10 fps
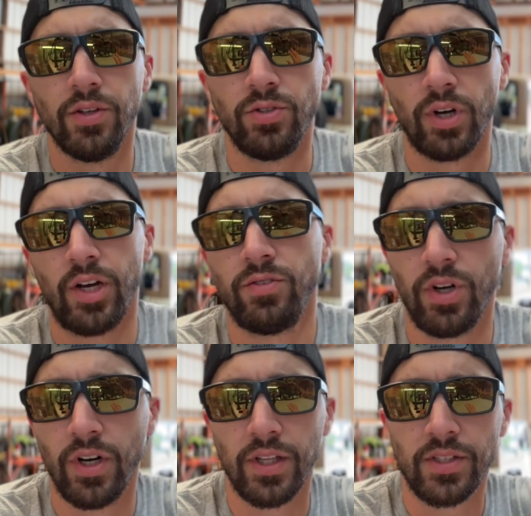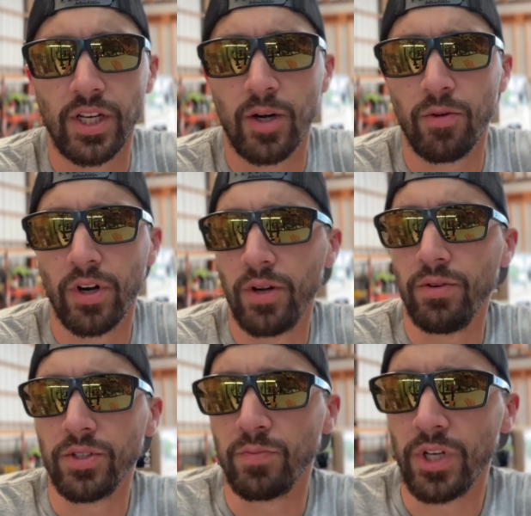drivetrain on the Samurai
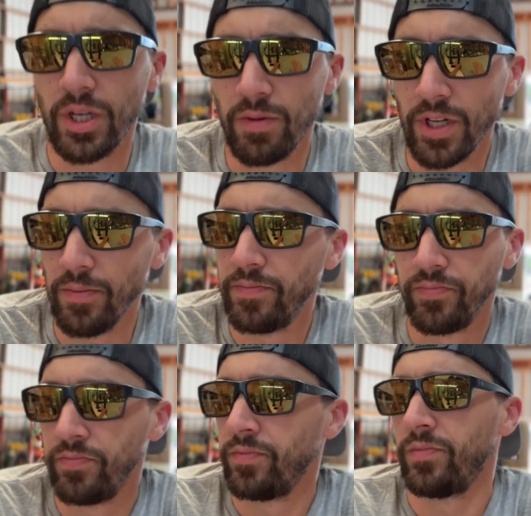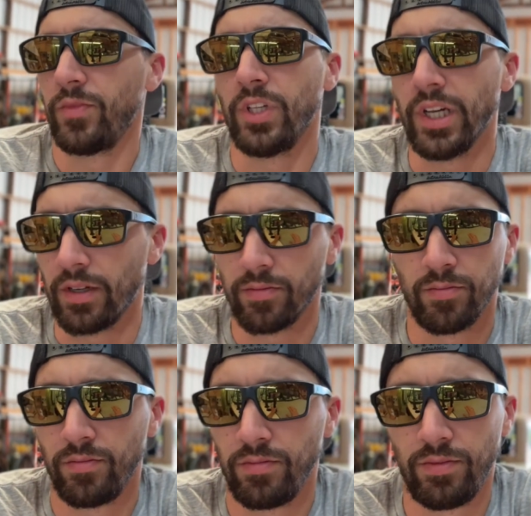was maybe like
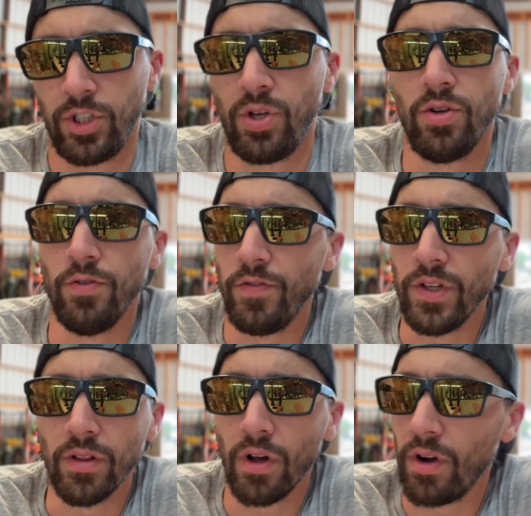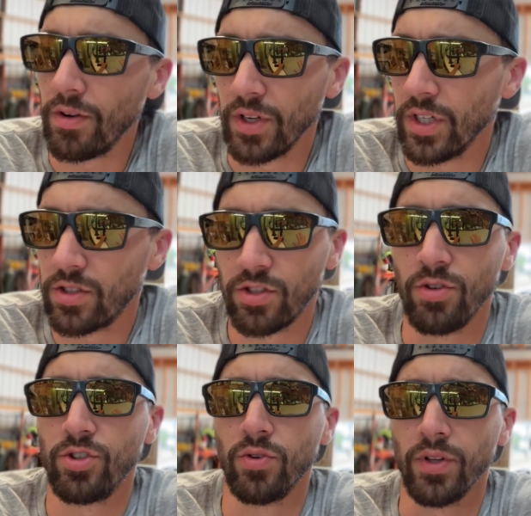2 feet long. It's
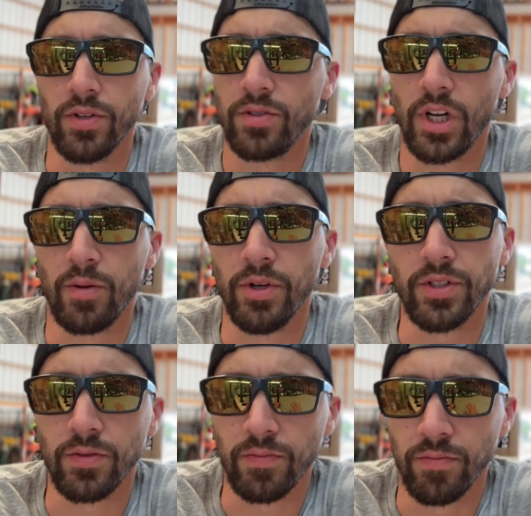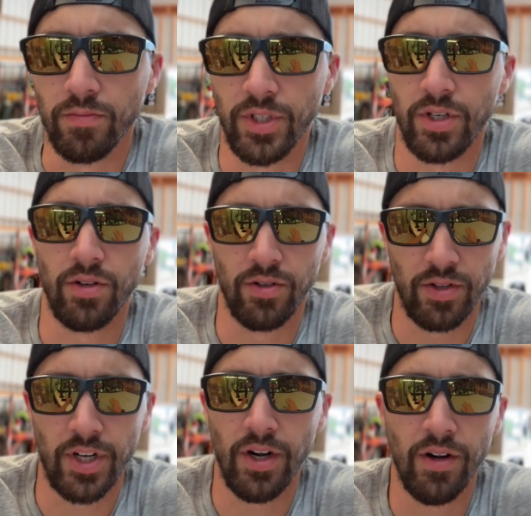so short, there's not much material
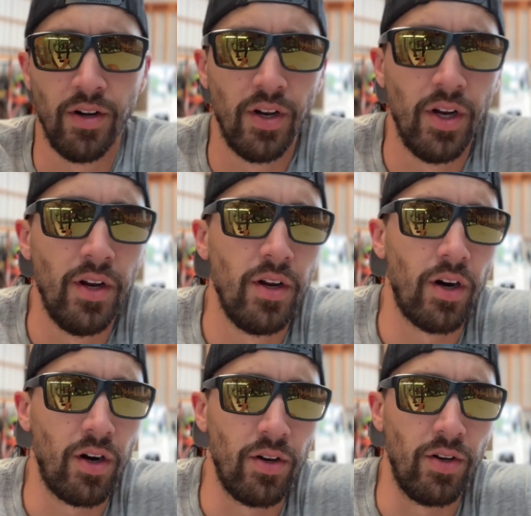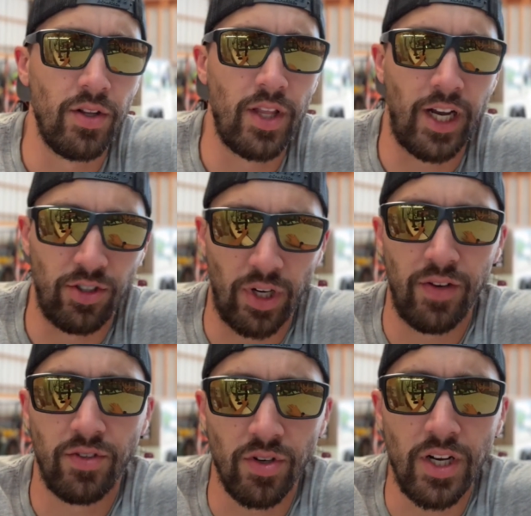there on that
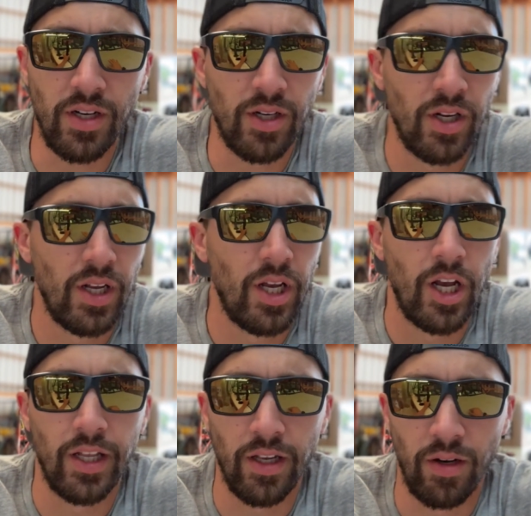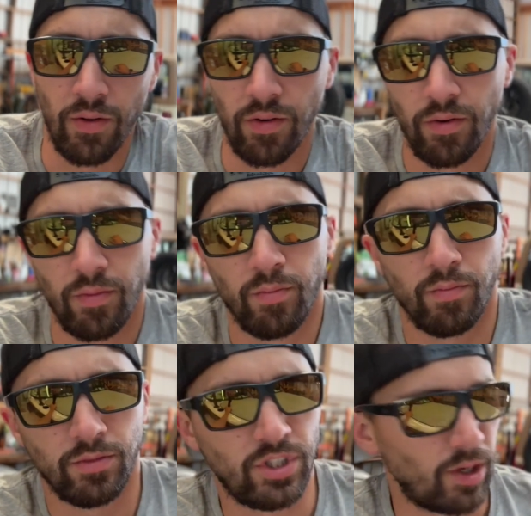drivetrain. And then
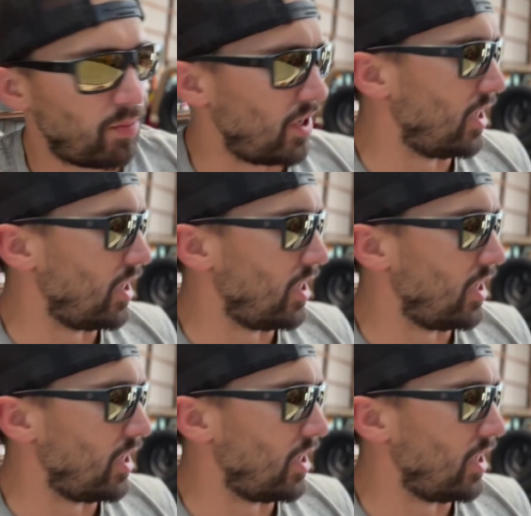dumping